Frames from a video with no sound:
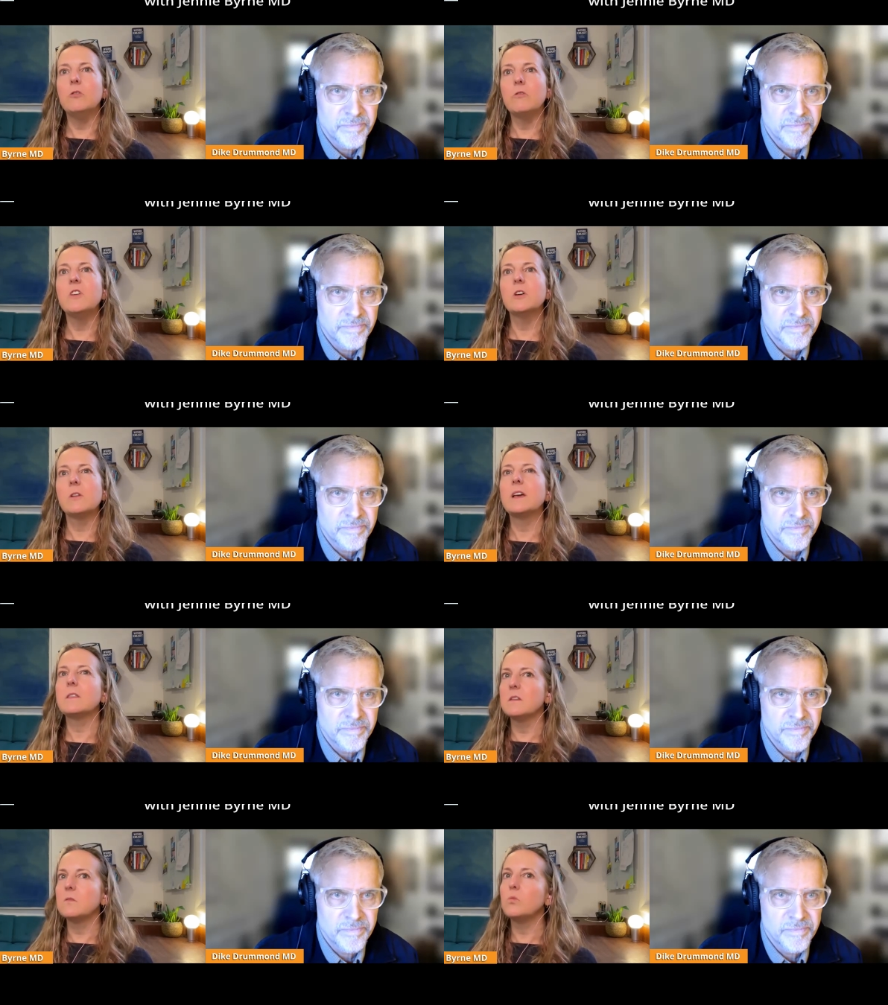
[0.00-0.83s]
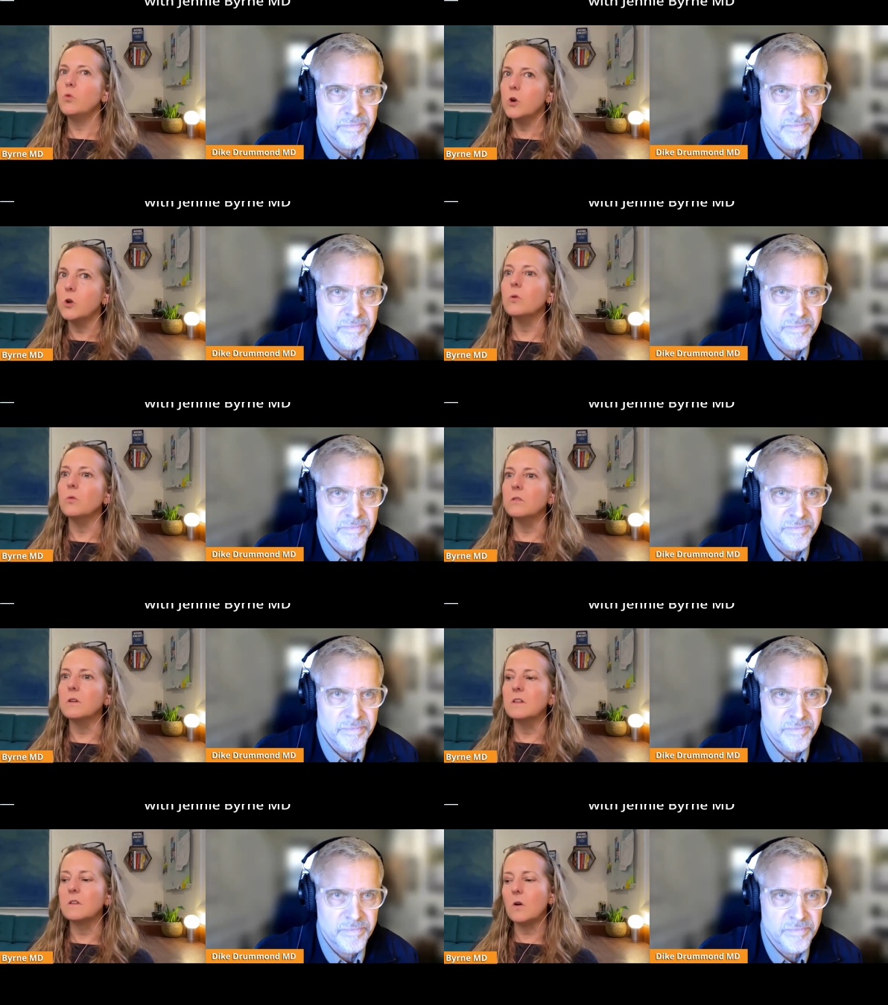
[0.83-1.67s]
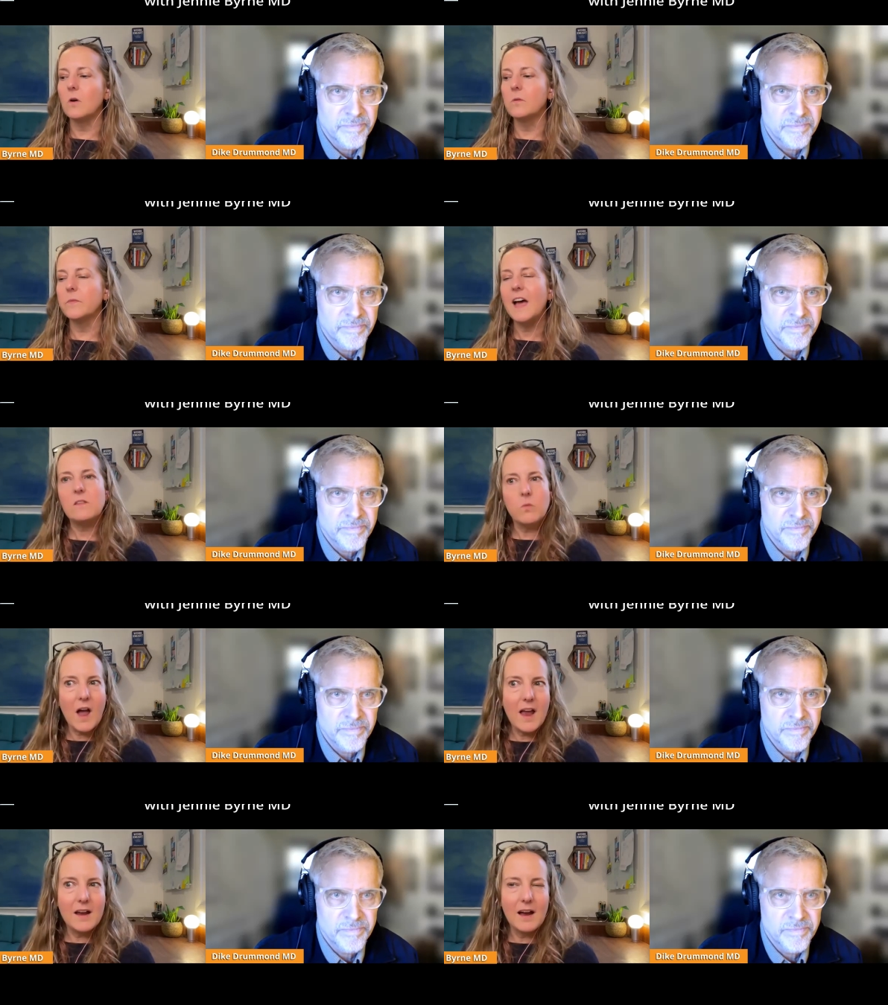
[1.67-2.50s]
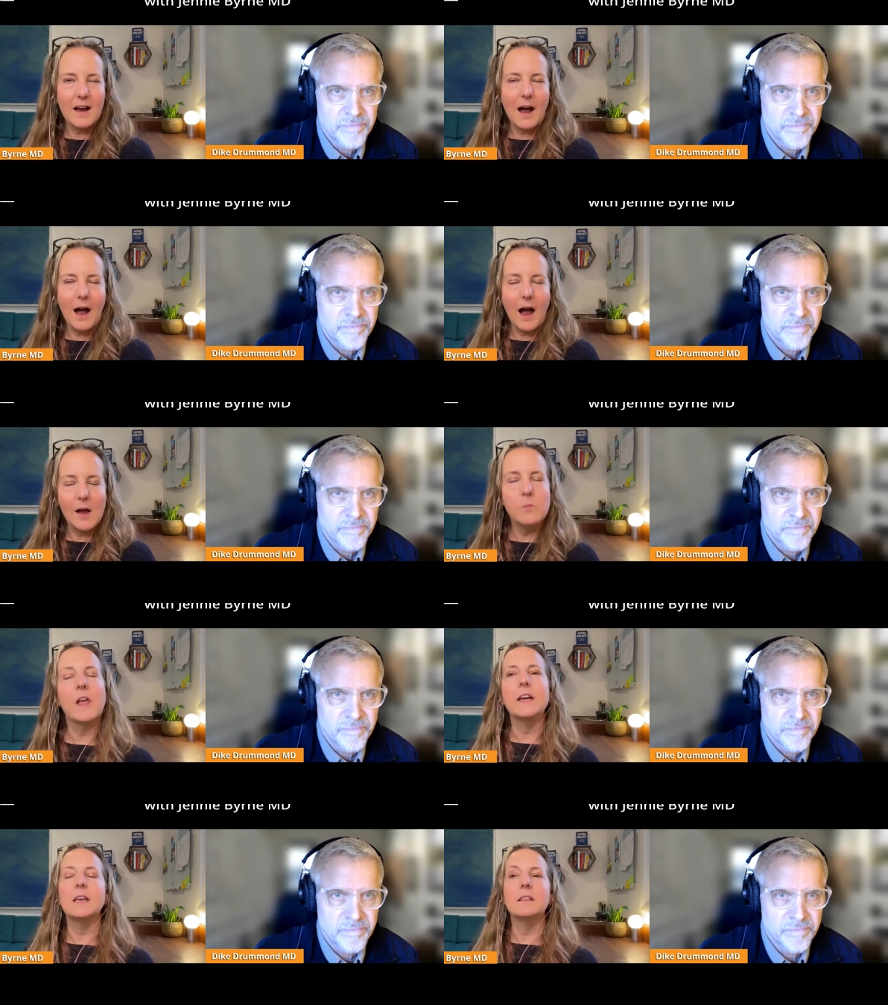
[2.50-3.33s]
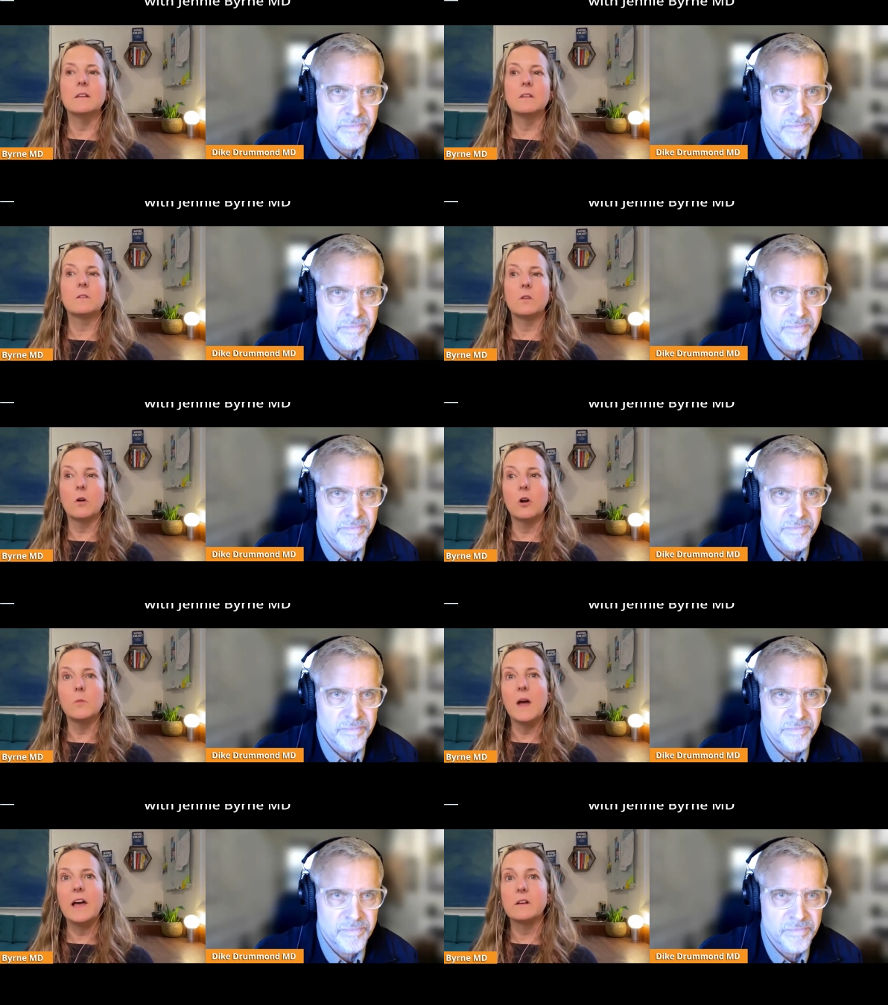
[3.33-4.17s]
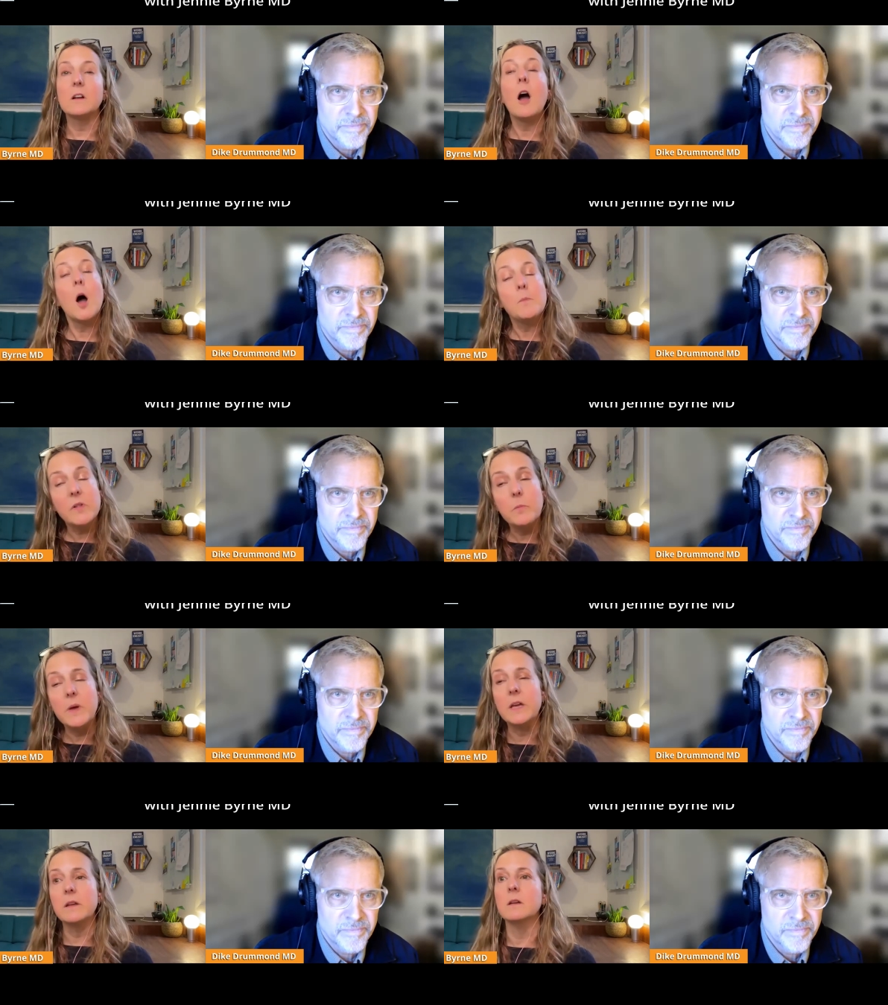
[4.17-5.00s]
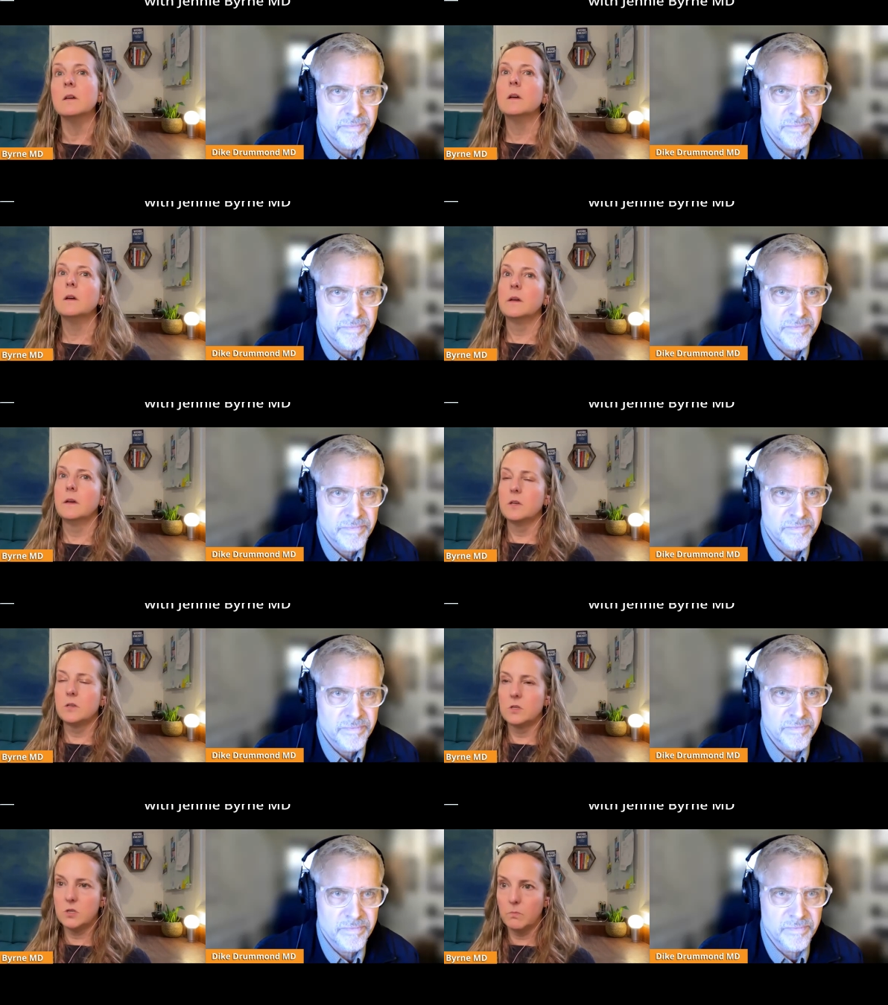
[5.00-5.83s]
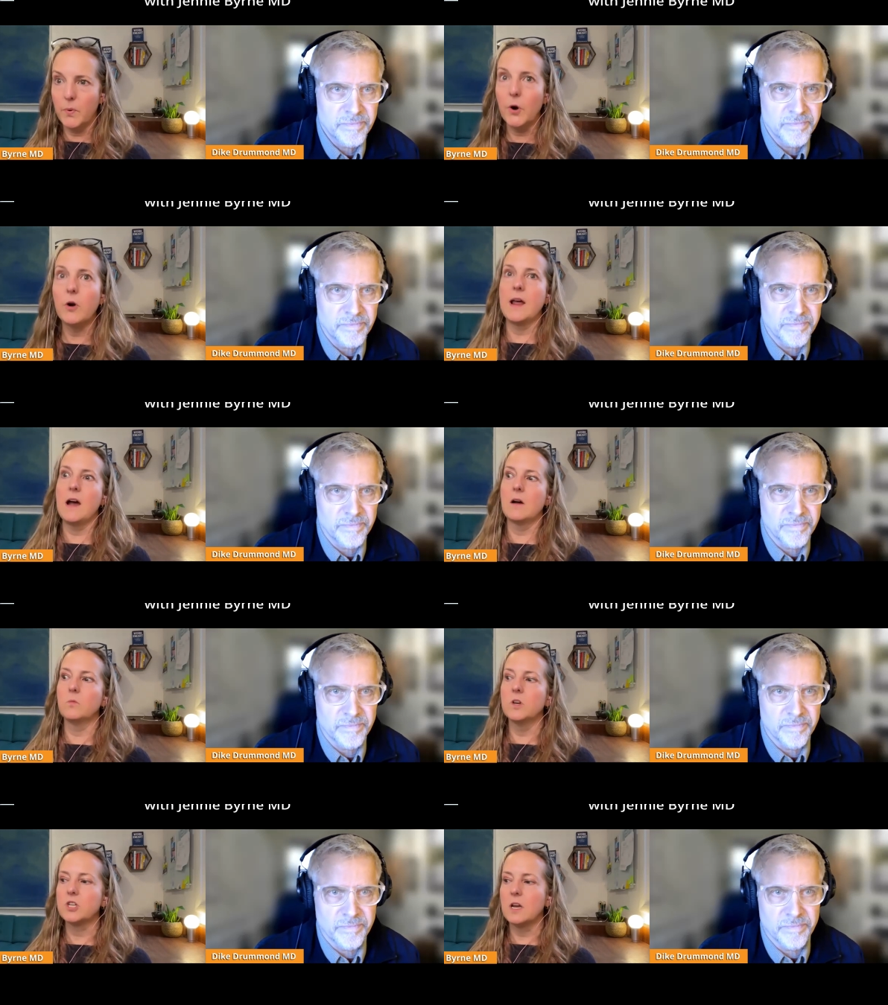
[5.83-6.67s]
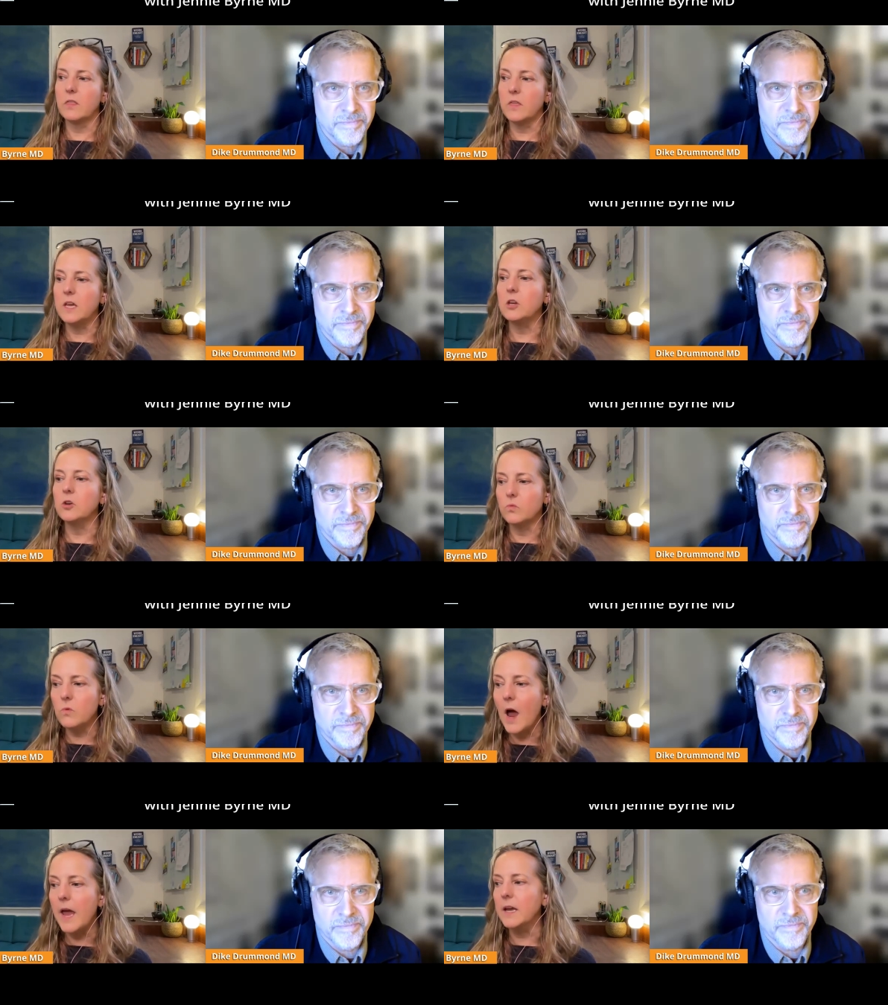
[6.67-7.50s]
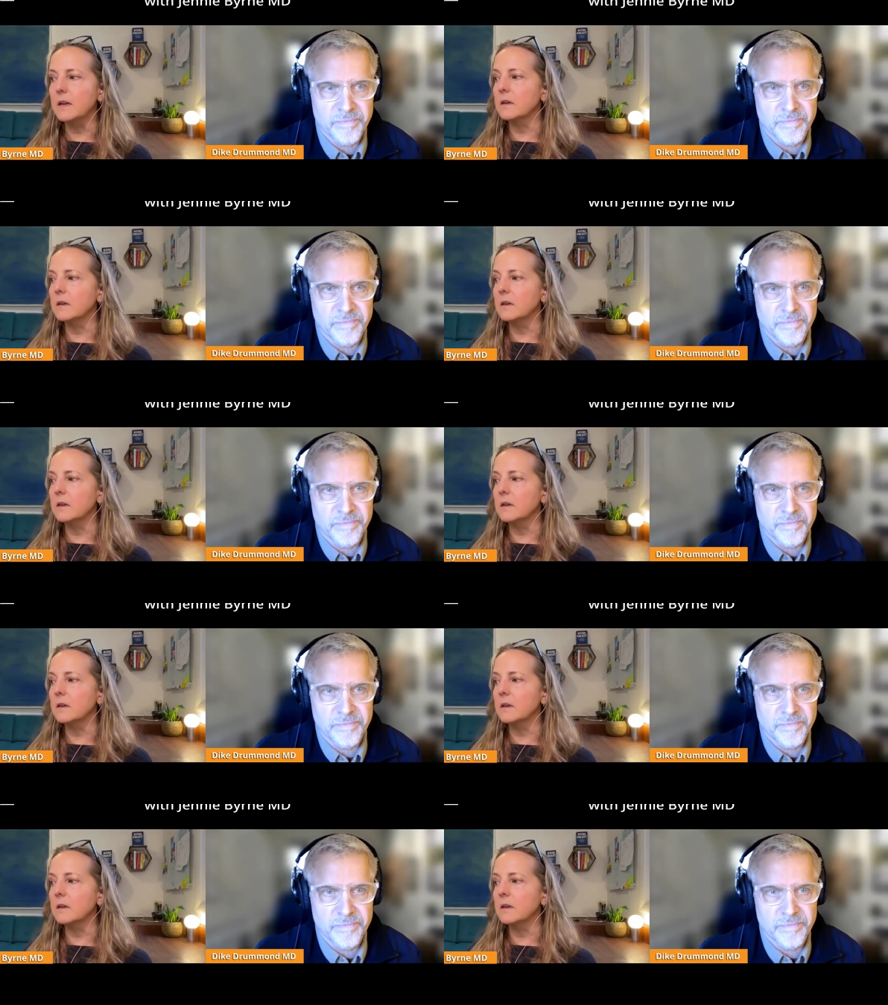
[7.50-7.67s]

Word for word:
Speaker 1: you feel like this wound. And so that's why I'm liking this term as a complement to burnout, which I think you're right.